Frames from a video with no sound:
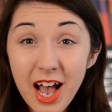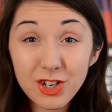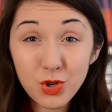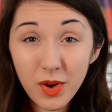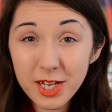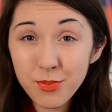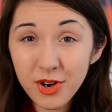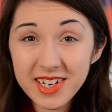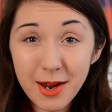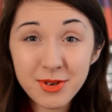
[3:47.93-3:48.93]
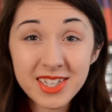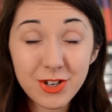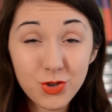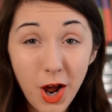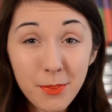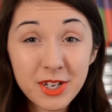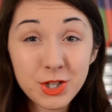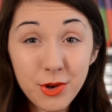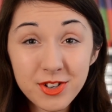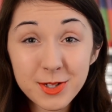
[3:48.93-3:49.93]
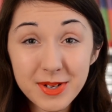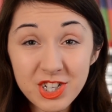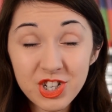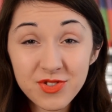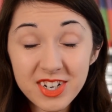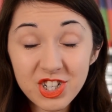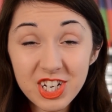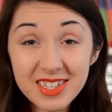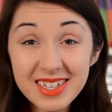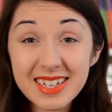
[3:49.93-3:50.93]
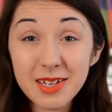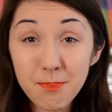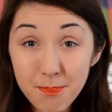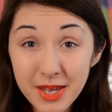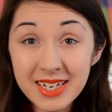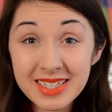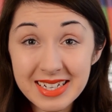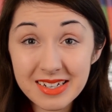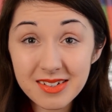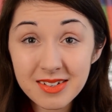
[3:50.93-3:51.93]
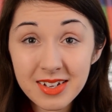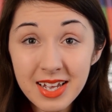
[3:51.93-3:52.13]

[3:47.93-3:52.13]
A 20.9% drop in total species richness is a big deal.